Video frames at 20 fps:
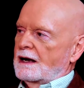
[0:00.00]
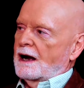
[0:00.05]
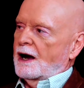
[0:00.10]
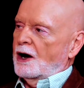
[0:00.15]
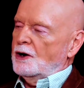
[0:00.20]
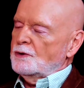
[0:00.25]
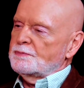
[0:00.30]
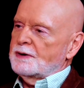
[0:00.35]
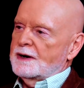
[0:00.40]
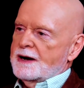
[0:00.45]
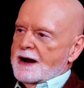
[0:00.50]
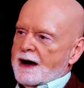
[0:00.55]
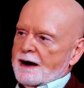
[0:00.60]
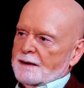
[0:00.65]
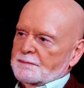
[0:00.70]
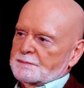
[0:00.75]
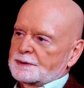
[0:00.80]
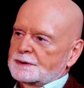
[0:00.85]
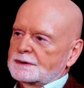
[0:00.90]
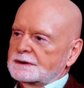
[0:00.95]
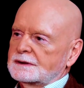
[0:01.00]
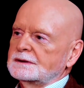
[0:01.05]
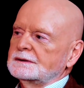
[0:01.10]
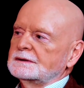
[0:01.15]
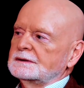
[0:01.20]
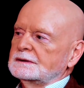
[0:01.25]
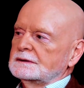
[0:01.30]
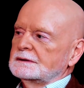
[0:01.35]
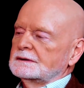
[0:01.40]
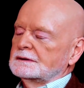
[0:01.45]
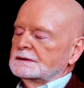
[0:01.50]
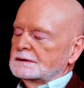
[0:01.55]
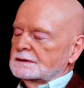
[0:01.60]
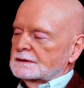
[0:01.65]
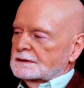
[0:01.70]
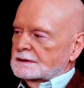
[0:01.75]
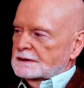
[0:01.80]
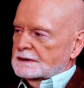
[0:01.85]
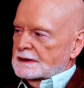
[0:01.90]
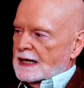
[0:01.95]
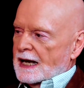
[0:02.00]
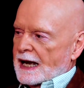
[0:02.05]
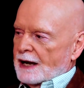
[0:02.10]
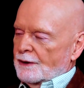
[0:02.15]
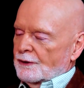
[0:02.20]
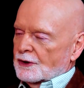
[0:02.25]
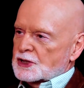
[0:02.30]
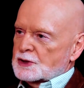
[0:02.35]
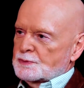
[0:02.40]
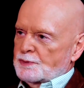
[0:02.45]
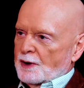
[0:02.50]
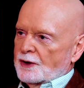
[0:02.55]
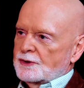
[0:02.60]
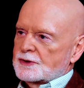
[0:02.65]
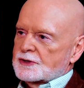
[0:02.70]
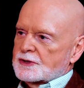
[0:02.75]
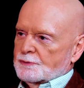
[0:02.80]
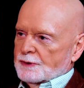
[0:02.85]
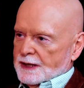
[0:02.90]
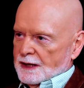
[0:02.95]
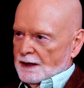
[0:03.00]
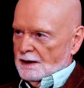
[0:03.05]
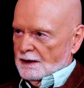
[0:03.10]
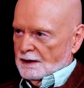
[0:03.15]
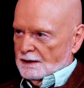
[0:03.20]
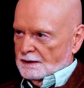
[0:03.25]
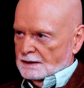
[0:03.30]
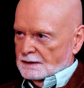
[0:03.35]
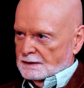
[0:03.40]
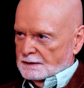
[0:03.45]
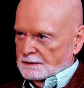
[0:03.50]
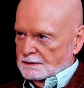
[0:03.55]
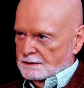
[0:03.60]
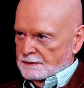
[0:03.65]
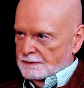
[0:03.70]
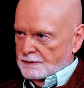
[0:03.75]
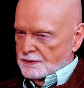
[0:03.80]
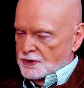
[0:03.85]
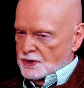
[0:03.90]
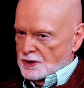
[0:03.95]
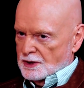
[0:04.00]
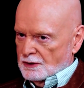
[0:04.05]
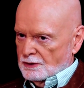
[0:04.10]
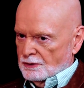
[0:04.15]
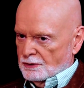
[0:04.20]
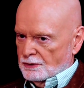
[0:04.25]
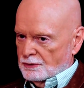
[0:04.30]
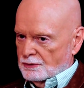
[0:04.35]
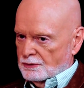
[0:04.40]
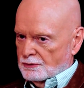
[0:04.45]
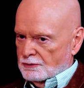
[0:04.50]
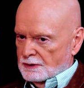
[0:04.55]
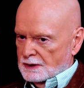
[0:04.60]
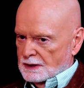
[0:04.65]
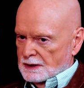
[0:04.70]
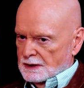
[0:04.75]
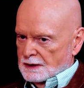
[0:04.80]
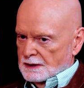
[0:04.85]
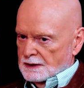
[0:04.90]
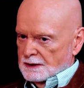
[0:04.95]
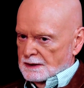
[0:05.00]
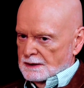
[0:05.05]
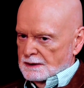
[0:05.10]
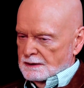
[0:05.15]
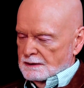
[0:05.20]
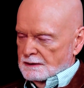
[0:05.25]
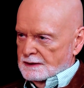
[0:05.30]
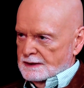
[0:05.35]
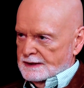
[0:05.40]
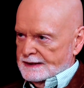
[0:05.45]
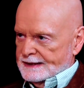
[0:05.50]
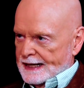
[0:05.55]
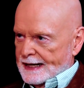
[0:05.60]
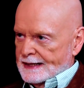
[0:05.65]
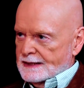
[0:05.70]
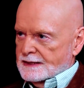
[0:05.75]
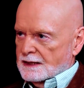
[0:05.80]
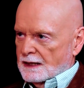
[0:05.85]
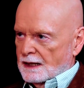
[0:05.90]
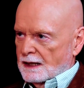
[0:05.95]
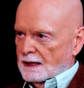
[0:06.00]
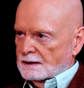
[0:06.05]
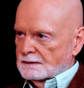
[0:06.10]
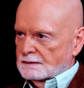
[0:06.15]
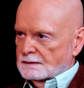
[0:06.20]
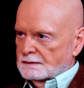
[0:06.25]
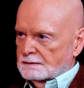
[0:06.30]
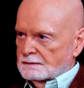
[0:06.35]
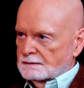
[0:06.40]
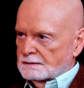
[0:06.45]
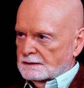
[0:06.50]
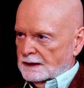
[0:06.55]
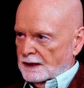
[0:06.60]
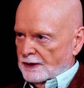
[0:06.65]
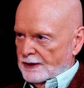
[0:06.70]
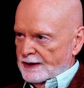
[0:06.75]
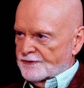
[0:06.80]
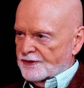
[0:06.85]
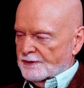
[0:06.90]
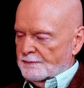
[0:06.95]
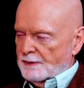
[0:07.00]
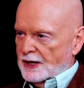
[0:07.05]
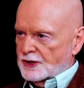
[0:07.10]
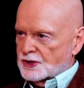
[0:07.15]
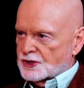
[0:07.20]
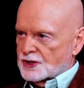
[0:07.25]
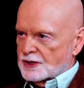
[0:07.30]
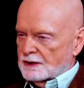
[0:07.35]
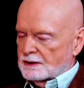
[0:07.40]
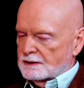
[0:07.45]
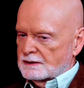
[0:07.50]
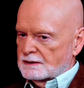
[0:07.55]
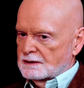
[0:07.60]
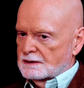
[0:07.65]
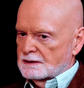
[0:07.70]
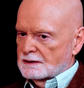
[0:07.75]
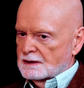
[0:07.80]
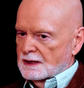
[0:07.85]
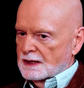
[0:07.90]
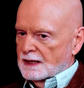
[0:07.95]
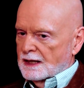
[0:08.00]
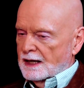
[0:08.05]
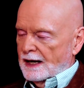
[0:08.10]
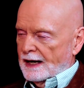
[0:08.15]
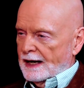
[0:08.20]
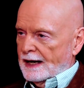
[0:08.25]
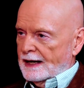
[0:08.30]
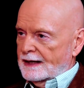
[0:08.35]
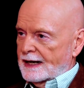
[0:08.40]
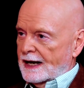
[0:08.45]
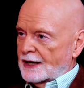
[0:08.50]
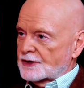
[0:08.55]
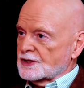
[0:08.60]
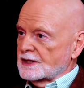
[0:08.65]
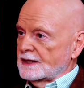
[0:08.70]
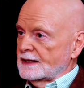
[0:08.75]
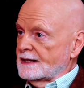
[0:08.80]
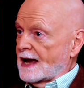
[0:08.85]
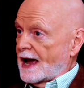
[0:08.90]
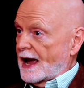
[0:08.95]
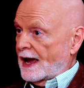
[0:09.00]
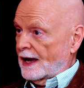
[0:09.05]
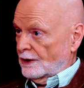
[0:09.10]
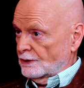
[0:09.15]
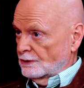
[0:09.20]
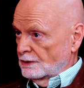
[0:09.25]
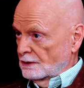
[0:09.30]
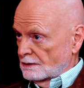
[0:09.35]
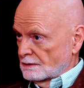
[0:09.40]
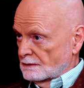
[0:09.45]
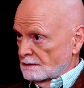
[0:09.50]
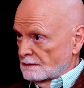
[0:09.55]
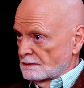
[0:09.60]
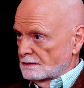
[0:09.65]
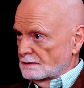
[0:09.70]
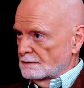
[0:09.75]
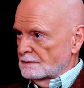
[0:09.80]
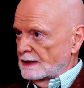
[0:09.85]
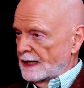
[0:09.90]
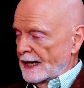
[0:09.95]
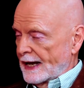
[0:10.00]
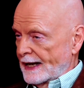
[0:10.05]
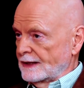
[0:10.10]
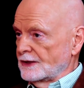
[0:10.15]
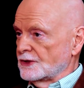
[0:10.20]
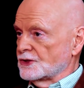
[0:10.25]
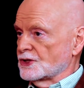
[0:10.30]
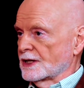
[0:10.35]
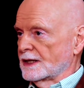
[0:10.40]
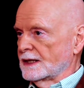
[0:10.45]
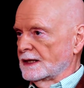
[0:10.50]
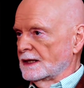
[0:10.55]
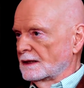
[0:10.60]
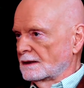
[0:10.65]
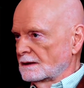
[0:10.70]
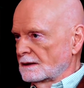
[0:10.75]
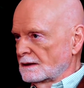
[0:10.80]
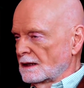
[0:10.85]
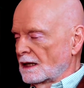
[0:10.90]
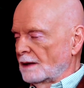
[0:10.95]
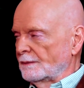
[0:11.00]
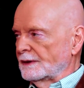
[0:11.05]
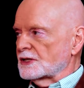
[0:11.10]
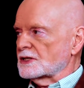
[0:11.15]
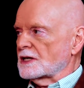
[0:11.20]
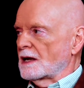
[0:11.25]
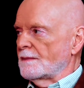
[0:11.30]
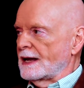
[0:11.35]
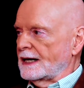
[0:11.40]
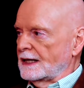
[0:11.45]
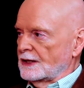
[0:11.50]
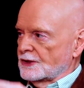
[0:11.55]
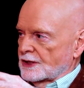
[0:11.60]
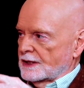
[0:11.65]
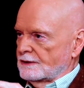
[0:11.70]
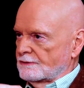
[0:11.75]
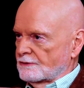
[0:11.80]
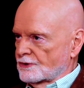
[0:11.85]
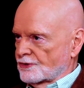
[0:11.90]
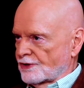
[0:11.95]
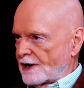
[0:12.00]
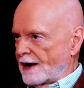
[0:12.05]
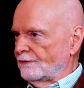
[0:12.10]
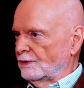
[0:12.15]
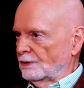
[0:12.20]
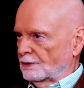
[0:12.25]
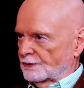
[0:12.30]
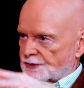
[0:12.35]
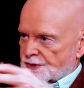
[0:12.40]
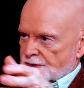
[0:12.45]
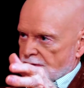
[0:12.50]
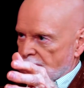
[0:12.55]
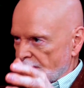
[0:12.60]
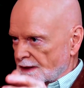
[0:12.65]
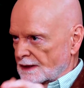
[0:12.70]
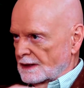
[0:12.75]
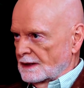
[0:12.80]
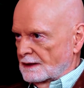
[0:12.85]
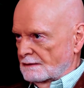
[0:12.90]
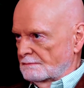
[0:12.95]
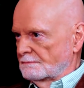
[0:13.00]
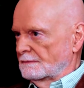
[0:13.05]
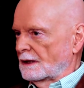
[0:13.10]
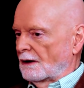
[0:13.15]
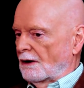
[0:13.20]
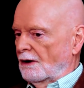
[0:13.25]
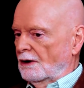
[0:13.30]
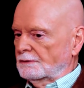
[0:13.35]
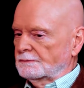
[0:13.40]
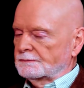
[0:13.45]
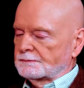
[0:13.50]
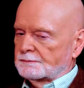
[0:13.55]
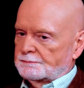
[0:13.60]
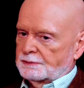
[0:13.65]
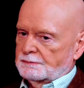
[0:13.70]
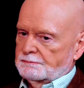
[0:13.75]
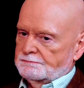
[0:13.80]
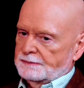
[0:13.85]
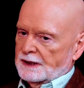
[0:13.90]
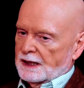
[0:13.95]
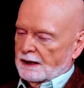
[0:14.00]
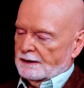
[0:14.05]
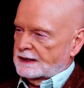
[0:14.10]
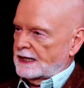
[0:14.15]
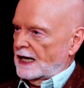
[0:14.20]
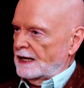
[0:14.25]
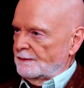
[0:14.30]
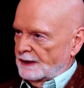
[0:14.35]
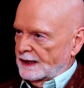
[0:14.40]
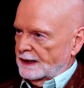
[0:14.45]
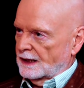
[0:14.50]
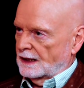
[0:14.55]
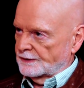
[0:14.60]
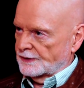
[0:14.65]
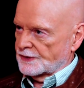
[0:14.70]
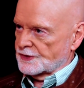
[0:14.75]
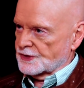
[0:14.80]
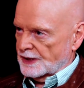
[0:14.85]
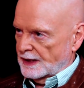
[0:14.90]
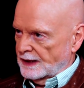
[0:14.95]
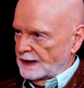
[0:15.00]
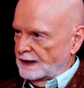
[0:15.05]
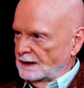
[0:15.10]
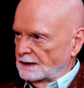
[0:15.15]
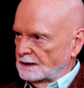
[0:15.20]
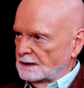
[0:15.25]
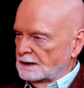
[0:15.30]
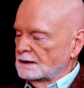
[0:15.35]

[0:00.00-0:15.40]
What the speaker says: open up how exposed we are to data, information, and actually now energy. I mean, some energy travels on, cabling under the sea,